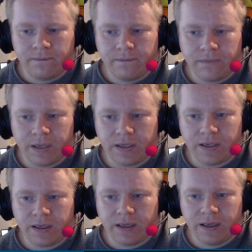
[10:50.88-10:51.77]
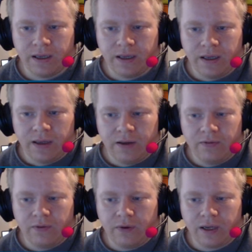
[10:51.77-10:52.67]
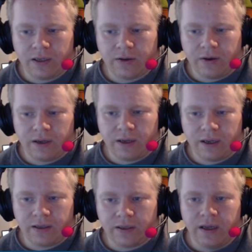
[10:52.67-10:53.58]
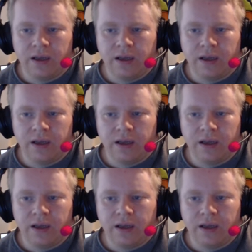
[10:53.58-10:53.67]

Be cheeky. 4 days, 9 days.